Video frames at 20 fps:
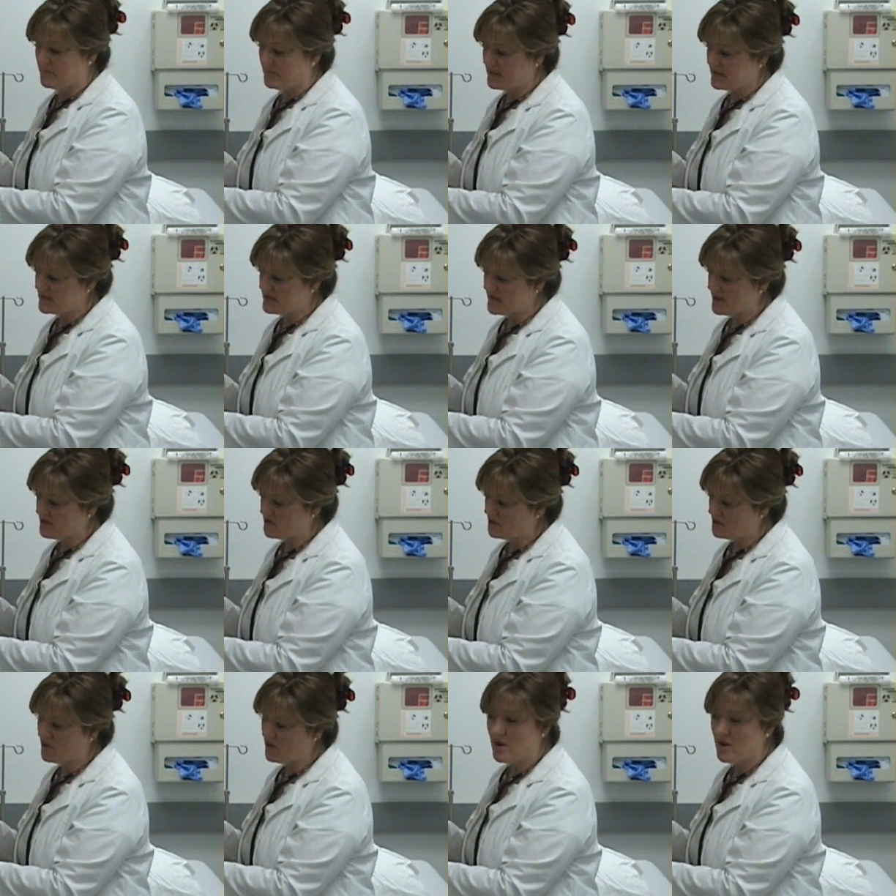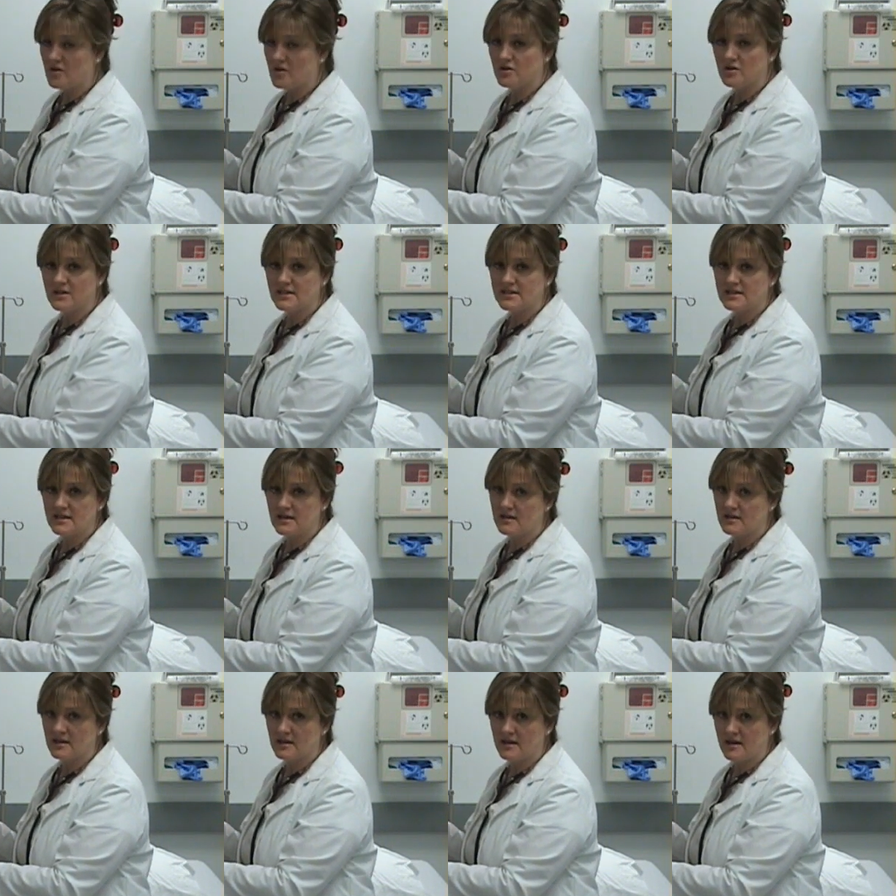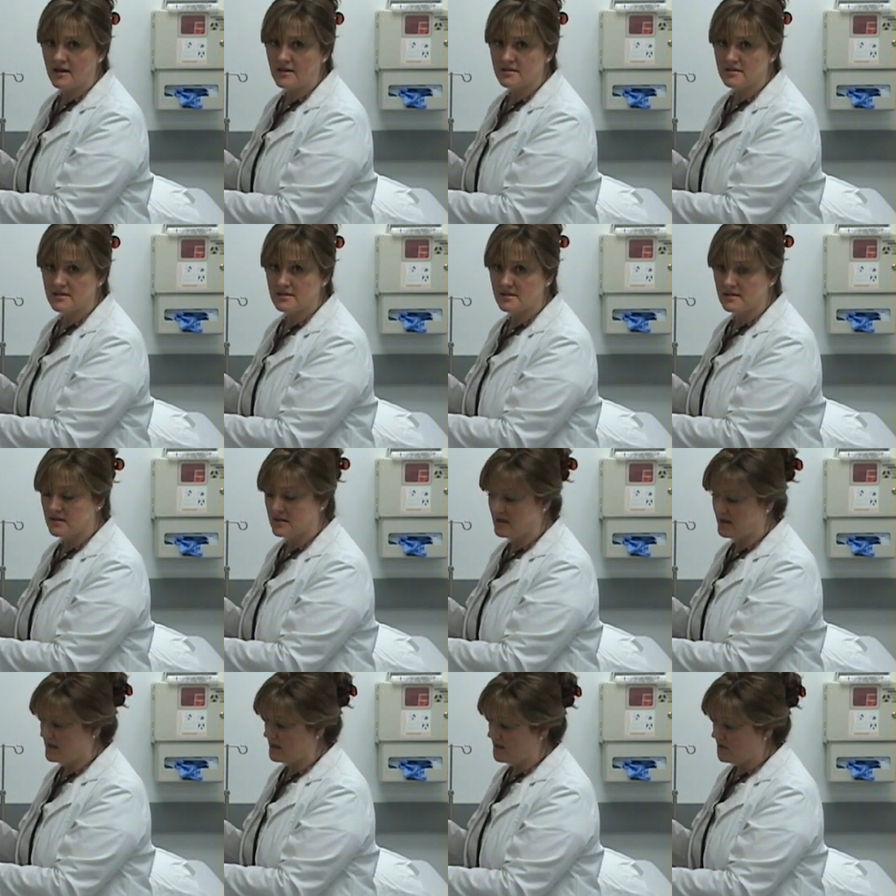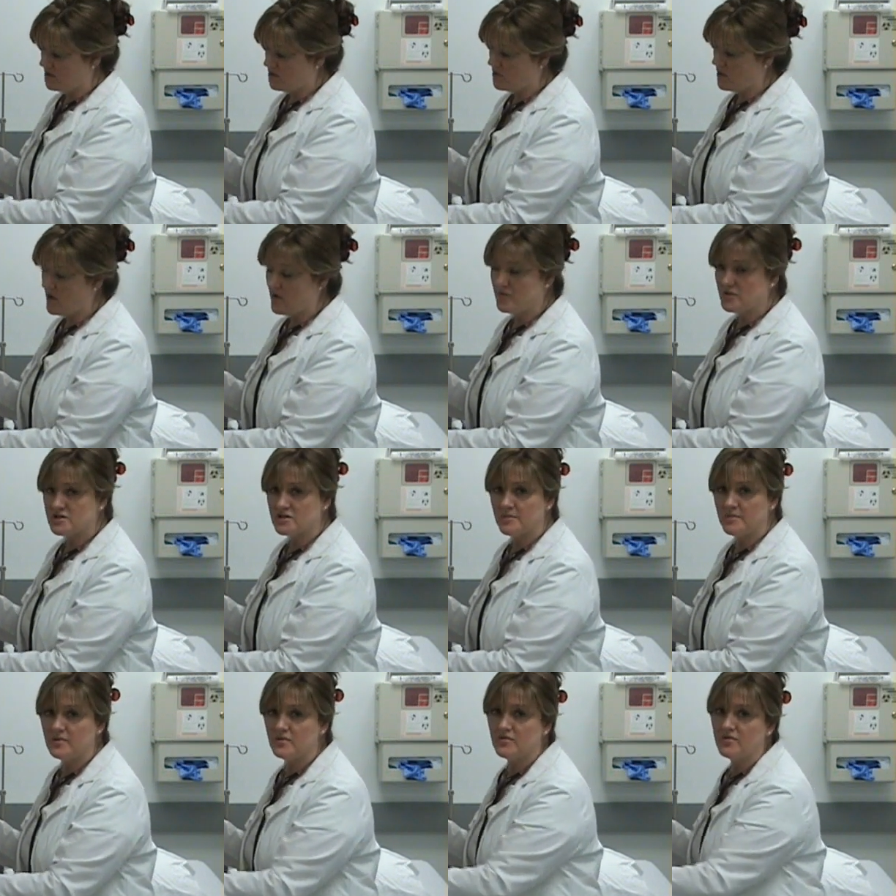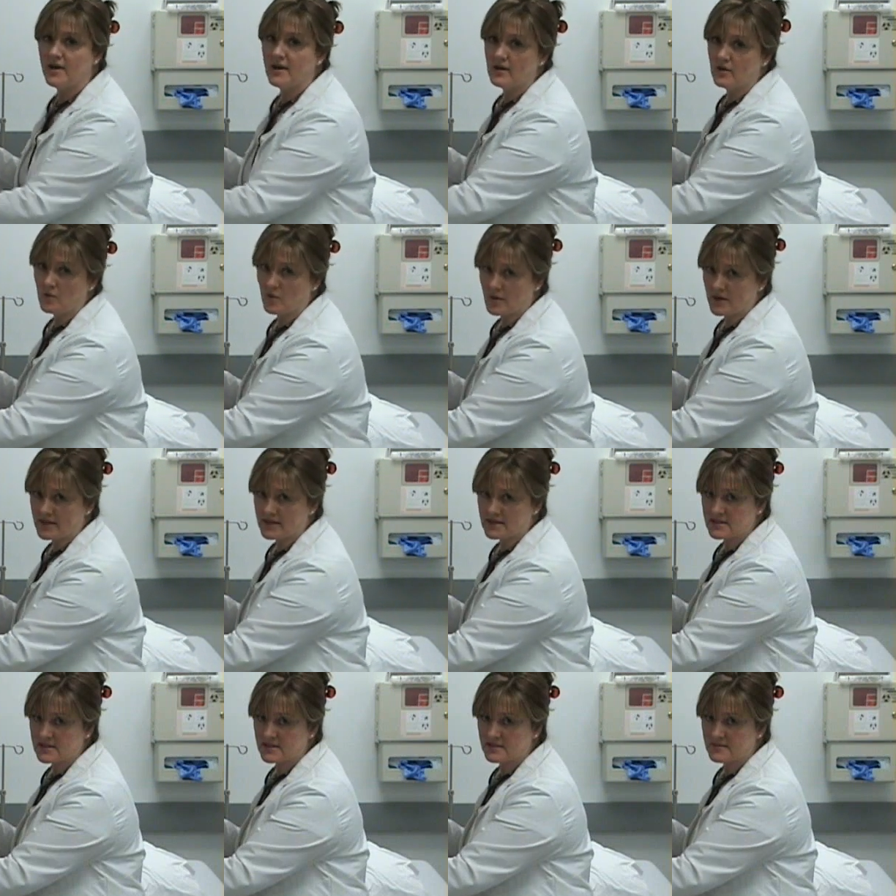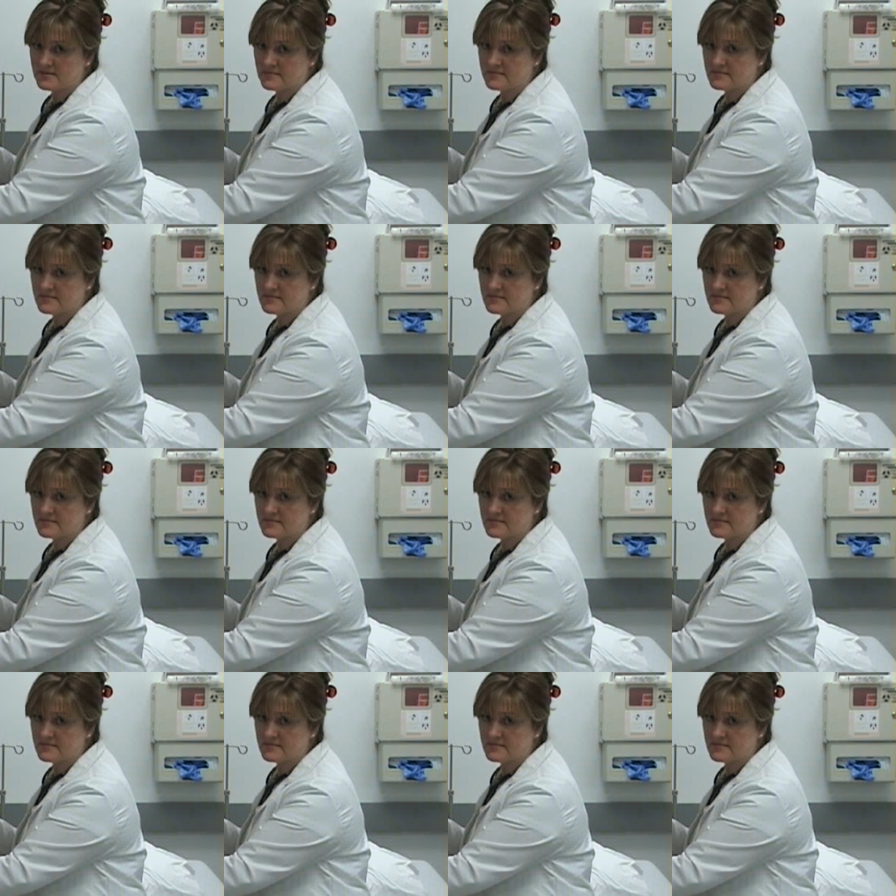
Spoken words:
because then you're no longer listening to the lungs, you're over some of the vital organs.